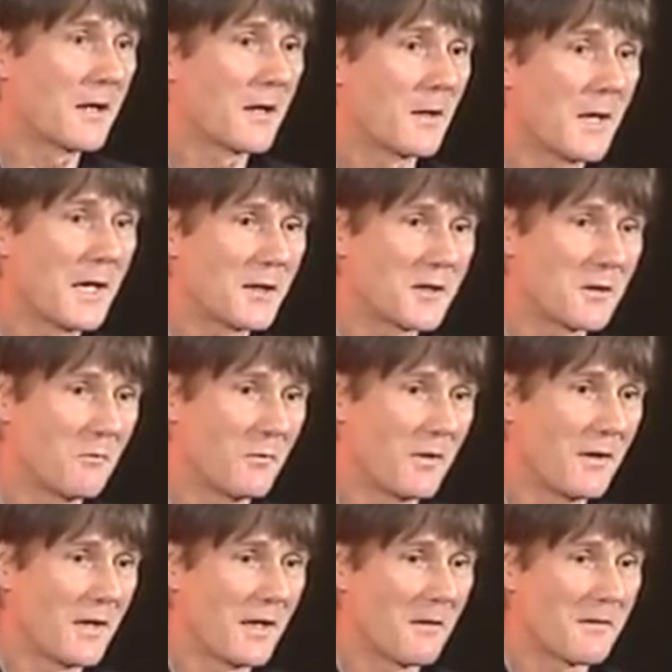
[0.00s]
connection
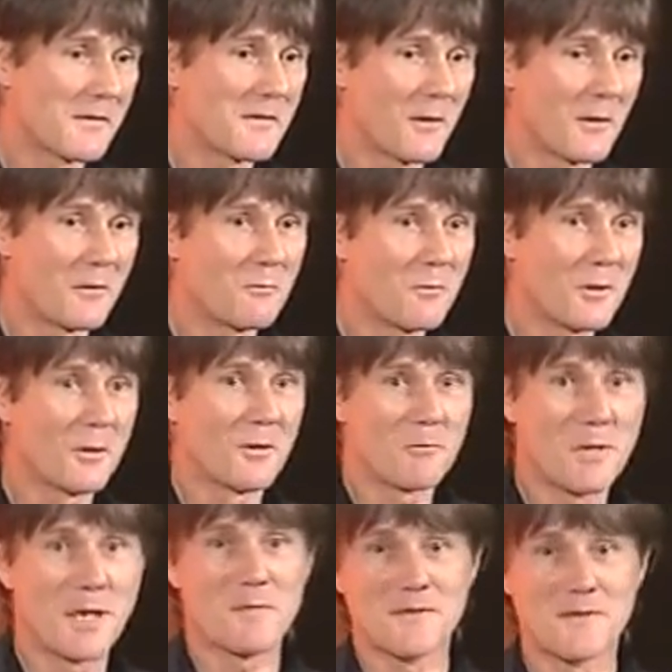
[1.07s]
with the outside world.
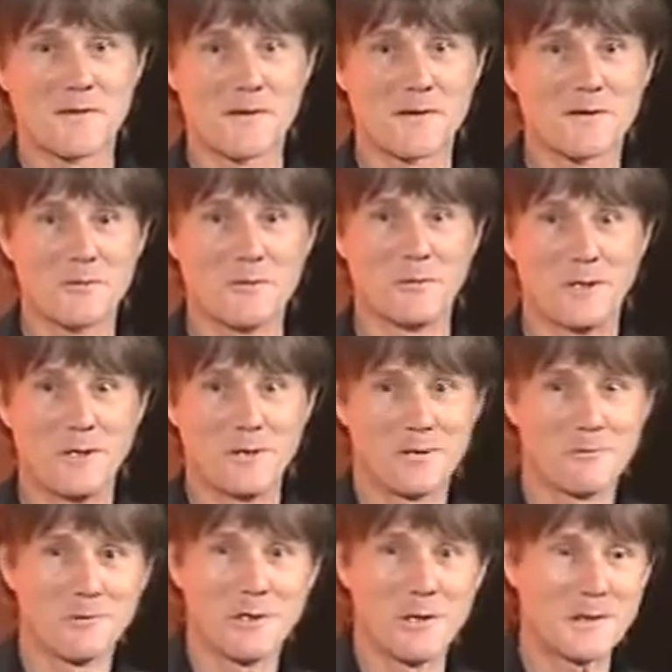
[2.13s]
Perhaps there's a school here
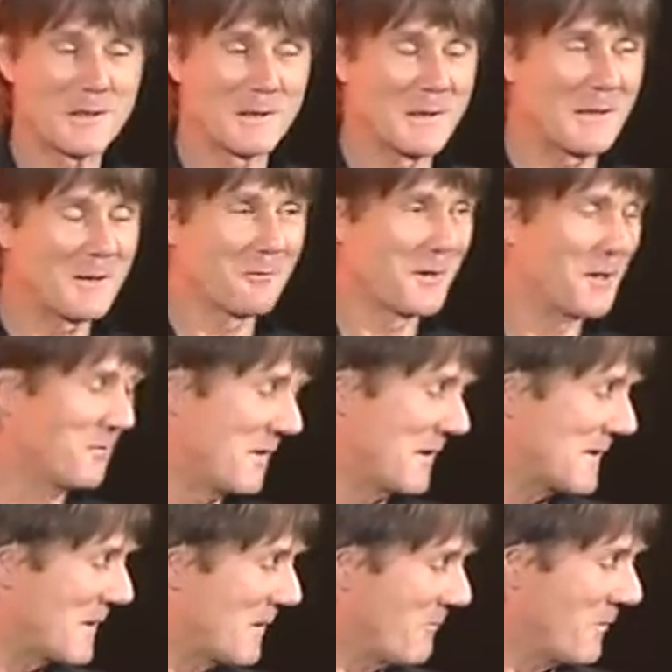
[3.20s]
that would like to link with them
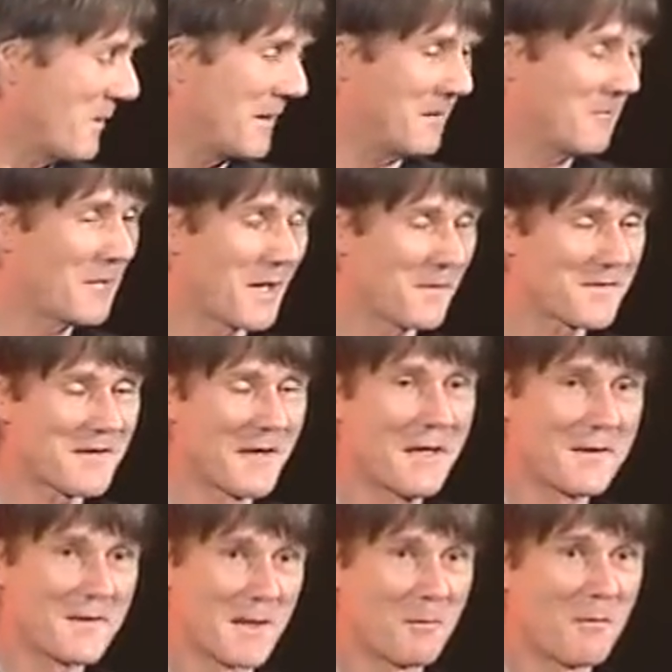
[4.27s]
in some way, and perhaps
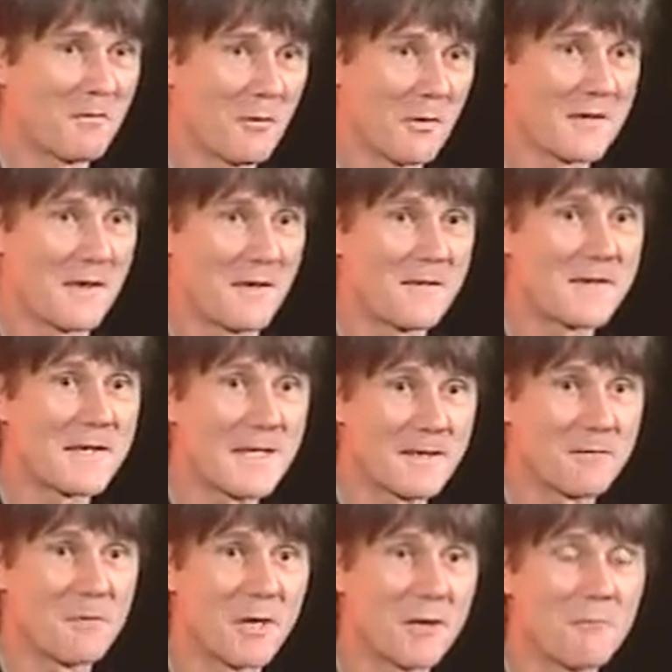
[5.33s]
some of what I've said
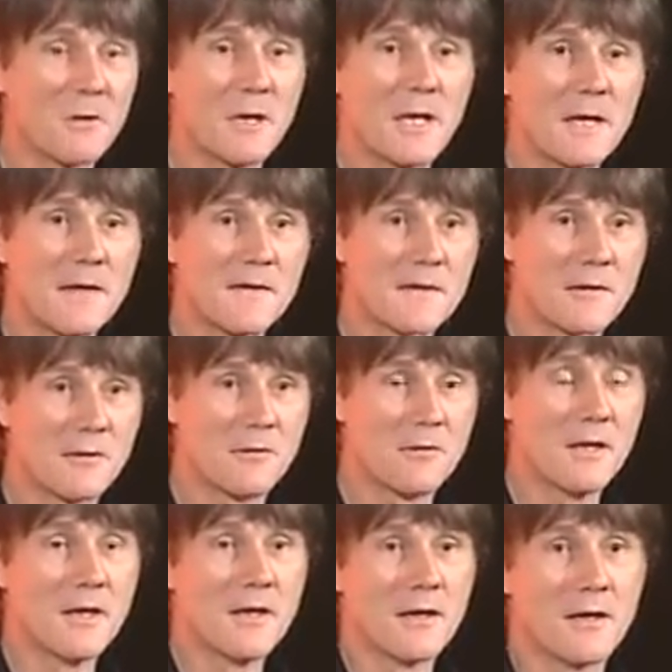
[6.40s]
might relate to
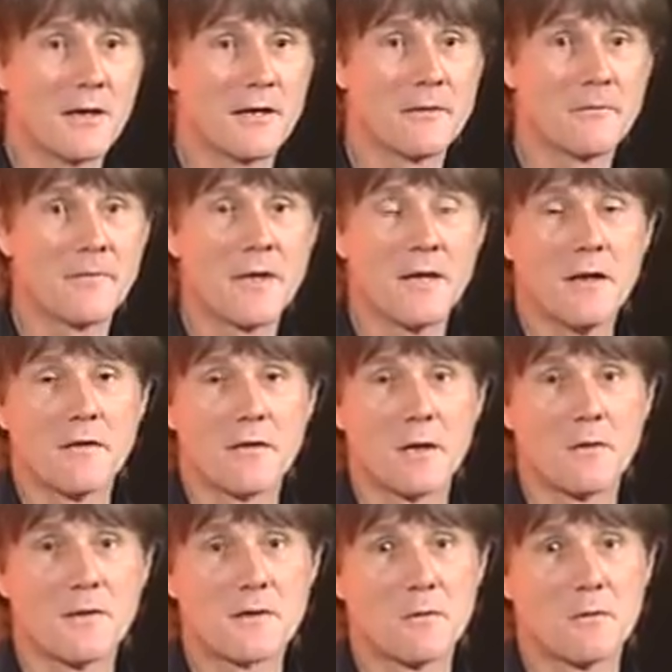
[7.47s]

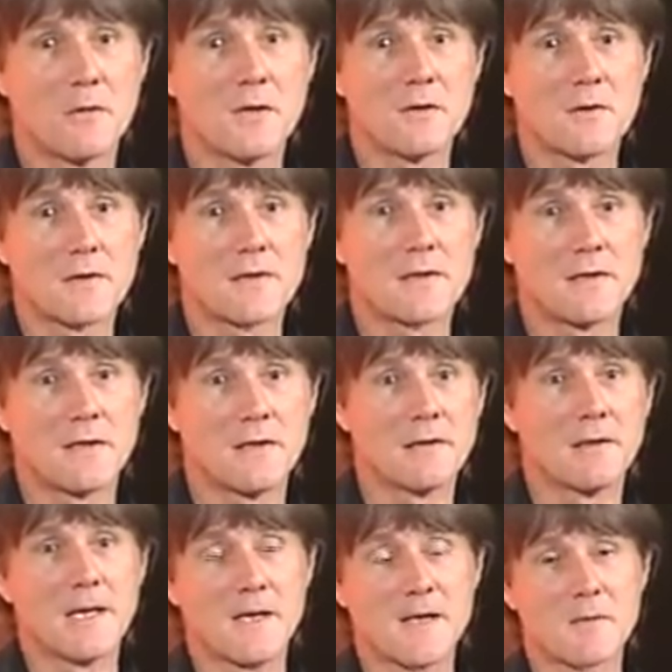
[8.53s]
those who are interested
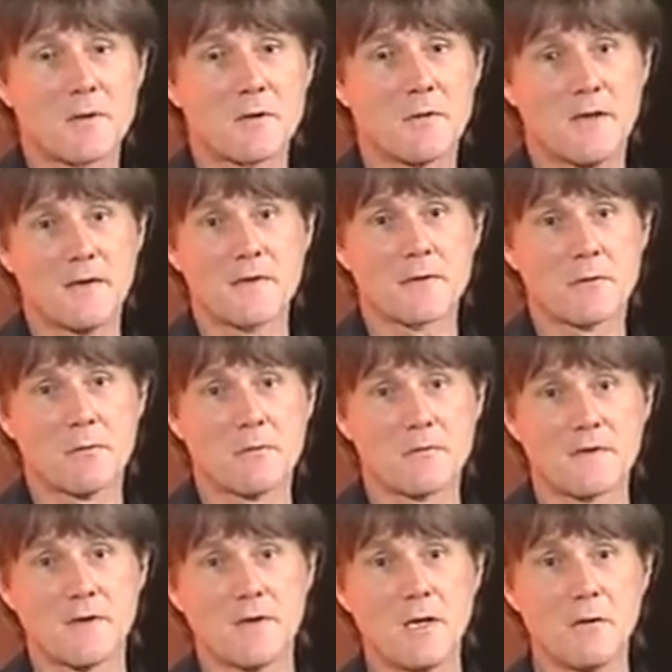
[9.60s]
in links between
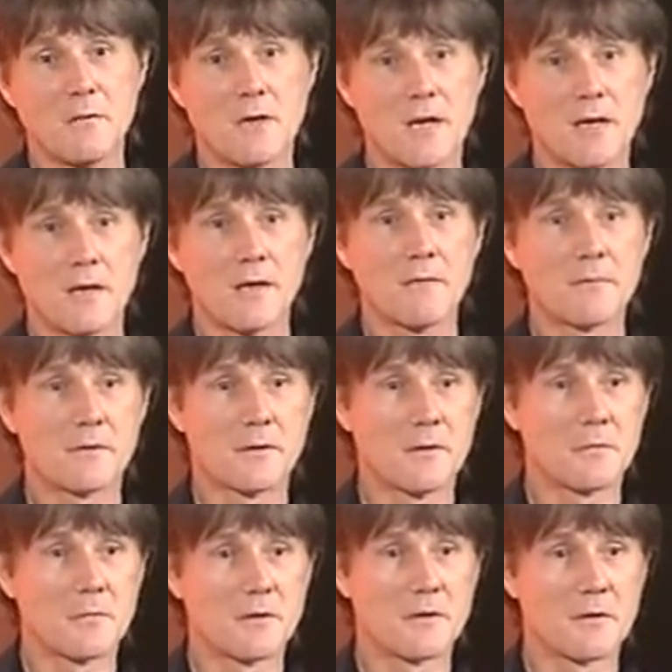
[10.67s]
schools in the UK and Africa,
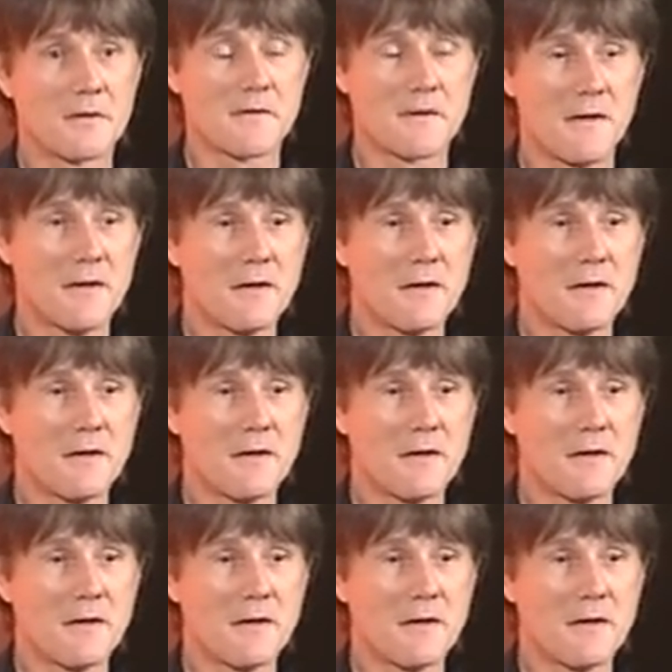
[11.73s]
because